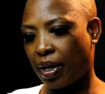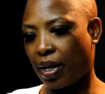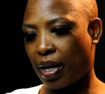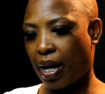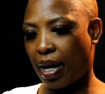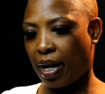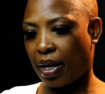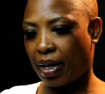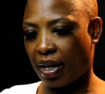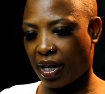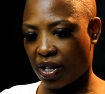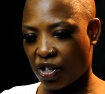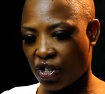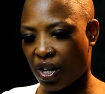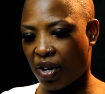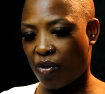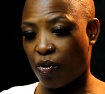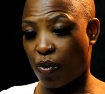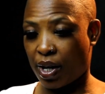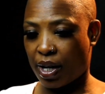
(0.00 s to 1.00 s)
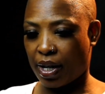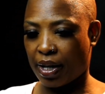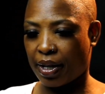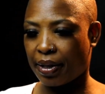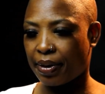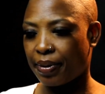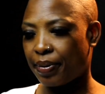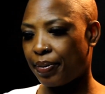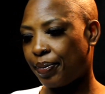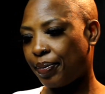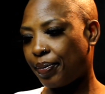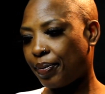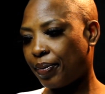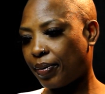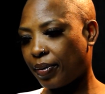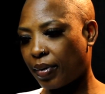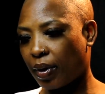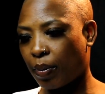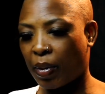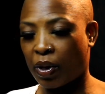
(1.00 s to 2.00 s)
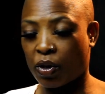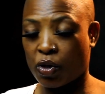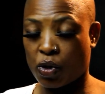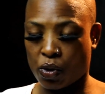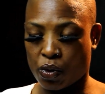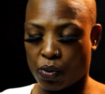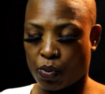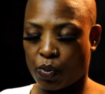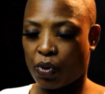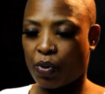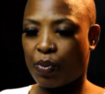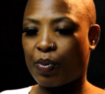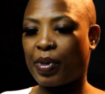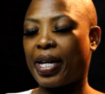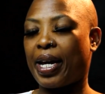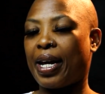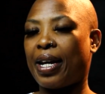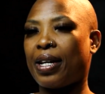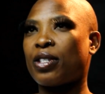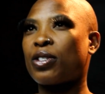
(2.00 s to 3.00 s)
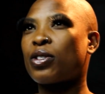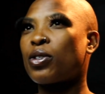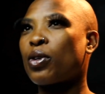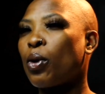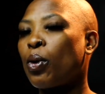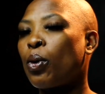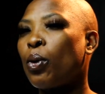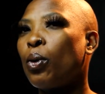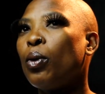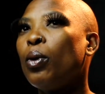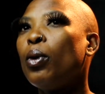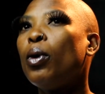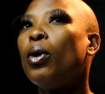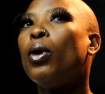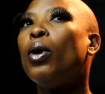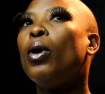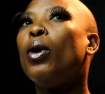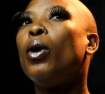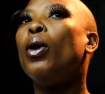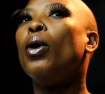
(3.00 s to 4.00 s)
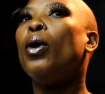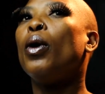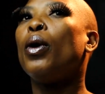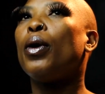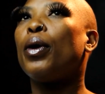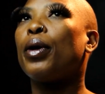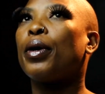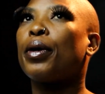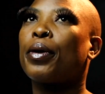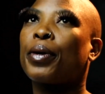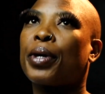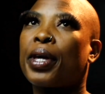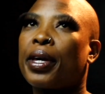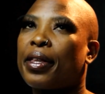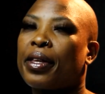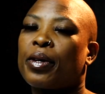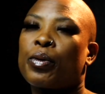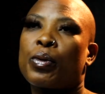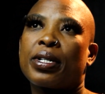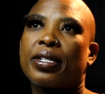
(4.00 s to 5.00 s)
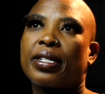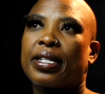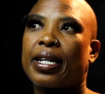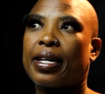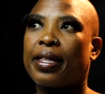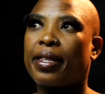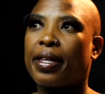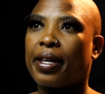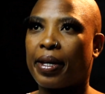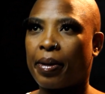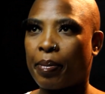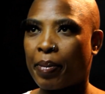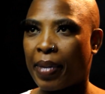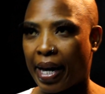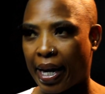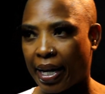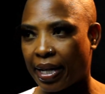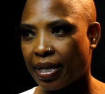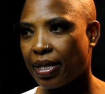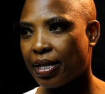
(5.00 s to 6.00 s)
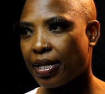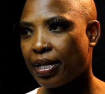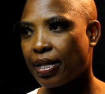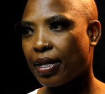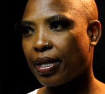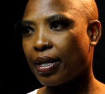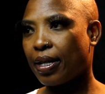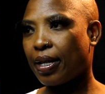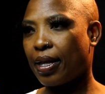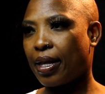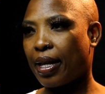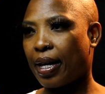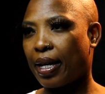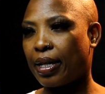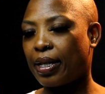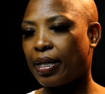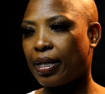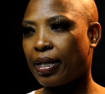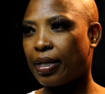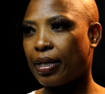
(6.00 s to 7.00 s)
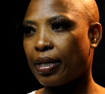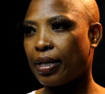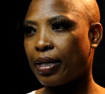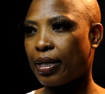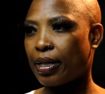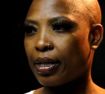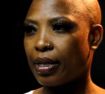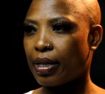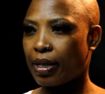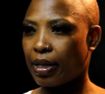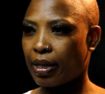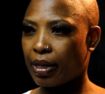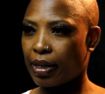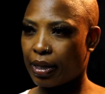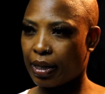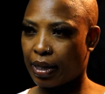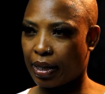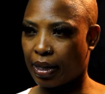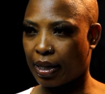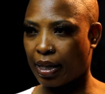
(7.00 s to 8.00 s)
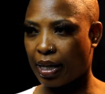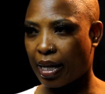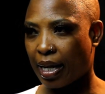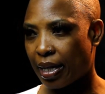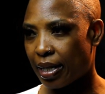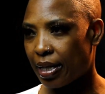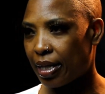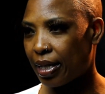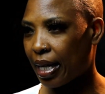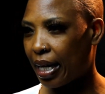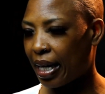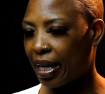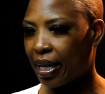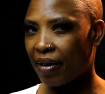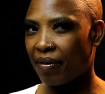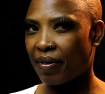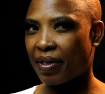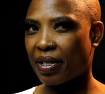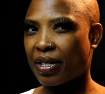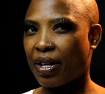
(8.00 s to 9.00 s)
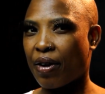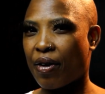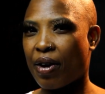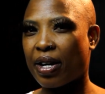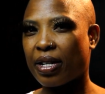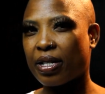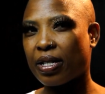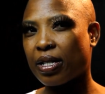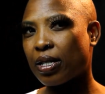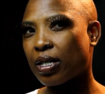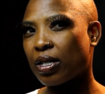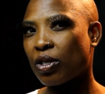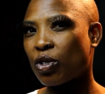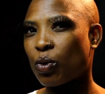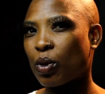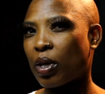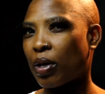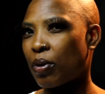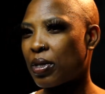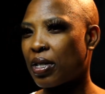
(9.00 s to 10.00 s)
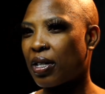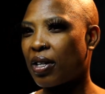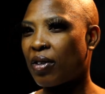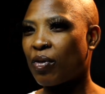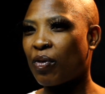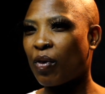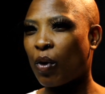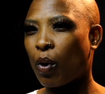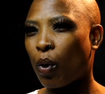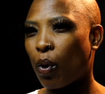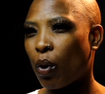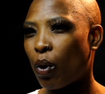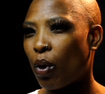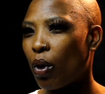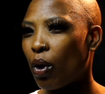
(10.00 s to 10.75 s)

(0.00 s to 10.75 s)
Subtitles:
kuyashaywa ne, makushona umuntu omdala. So, okay, that was nothing, but then I started having psoriasis in 2004.